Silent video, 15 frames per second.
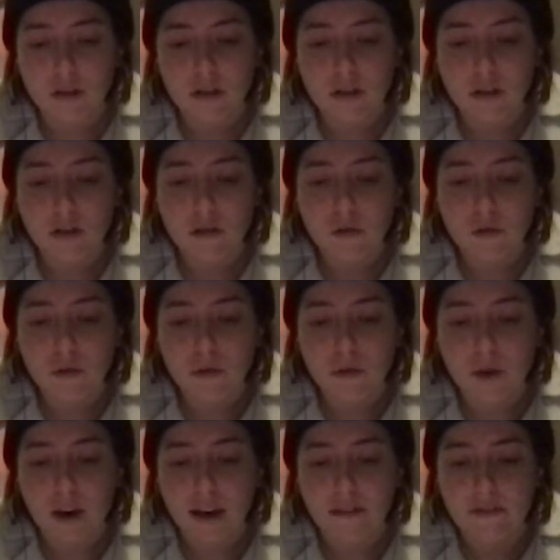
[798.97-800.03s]
Do,
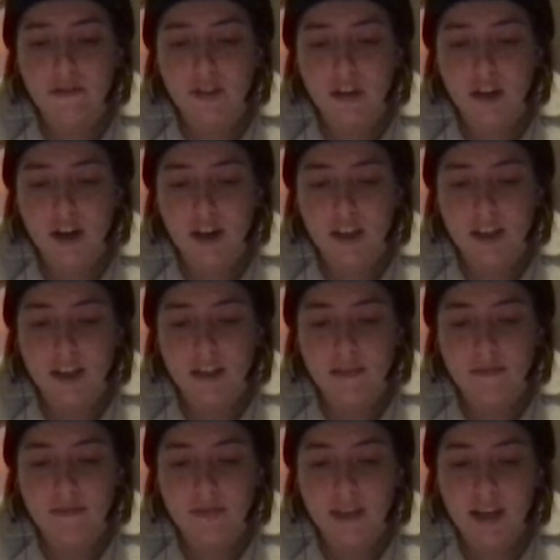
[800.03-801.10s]
I've forgotten.
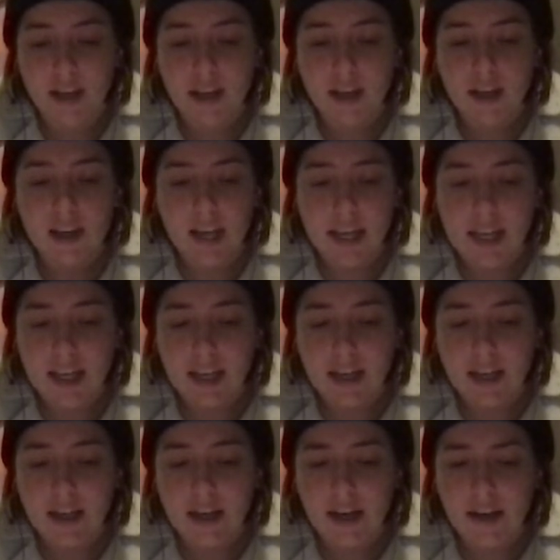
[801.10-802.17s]
Naked,
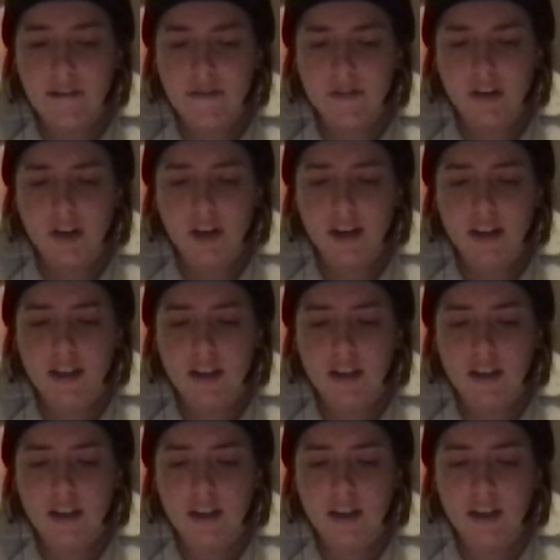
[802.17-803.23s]
I've forgotten.
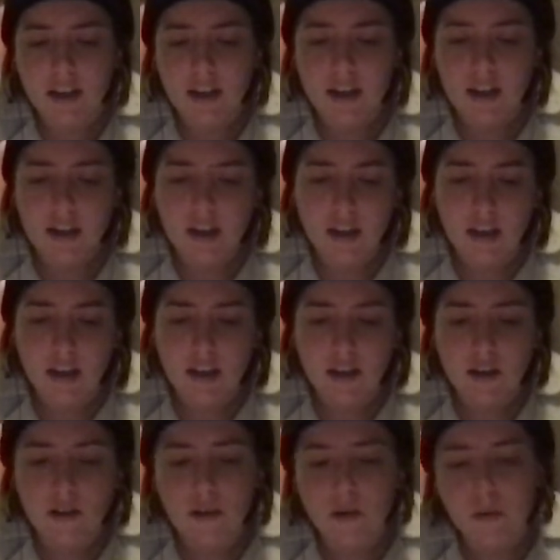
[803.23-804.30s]
Ni,
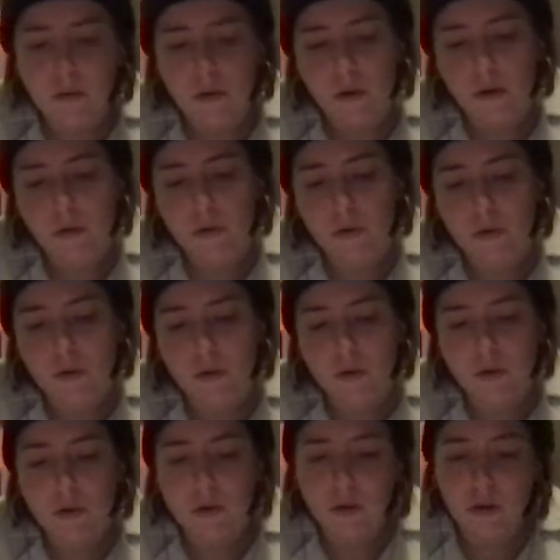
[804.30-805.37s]
whoa,
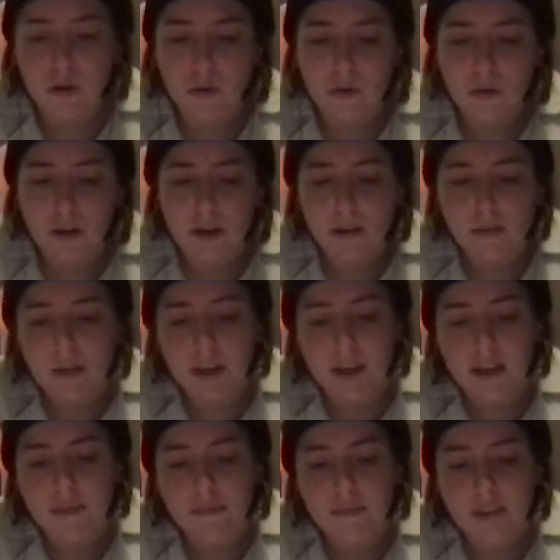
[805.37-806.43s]
you and me.
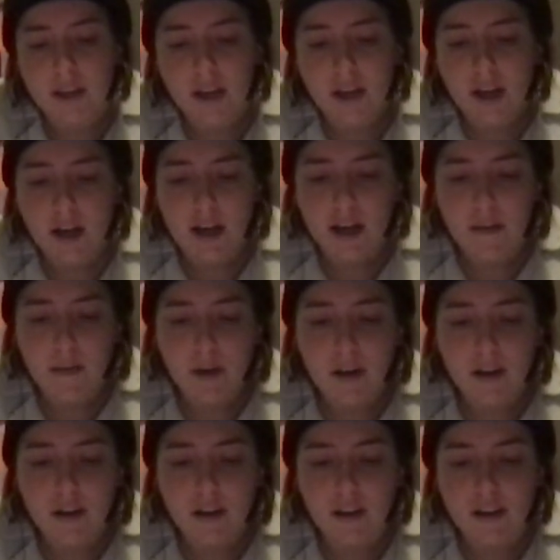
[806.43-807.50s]
I part
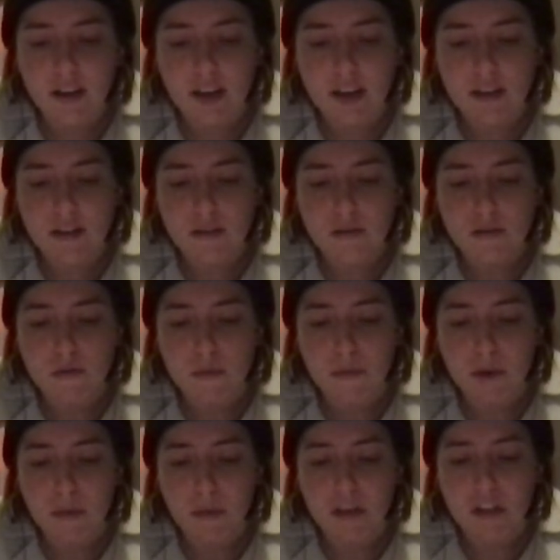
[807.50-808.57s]
her legs,
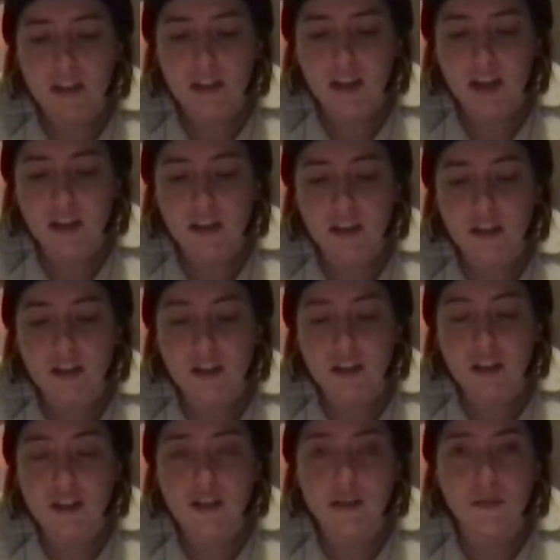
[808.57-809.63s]
remember to tell her she
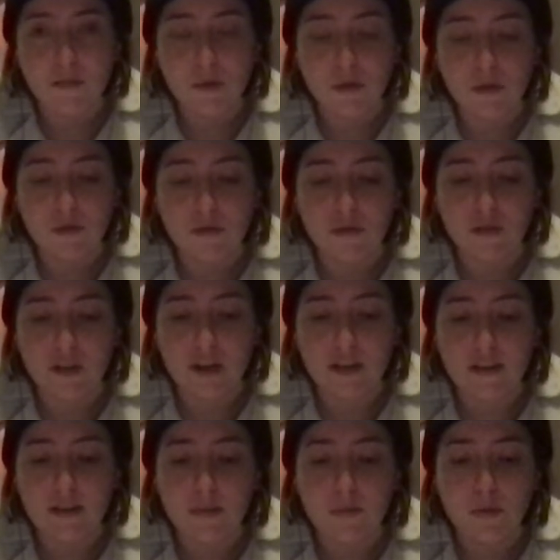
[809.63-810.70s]
is beautiful as
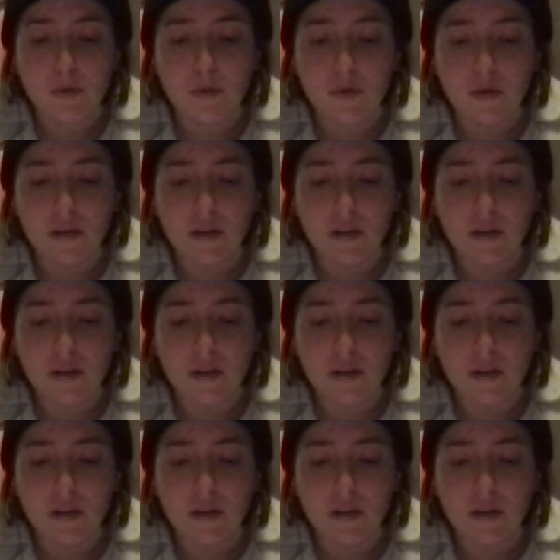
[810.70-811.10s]
the moon.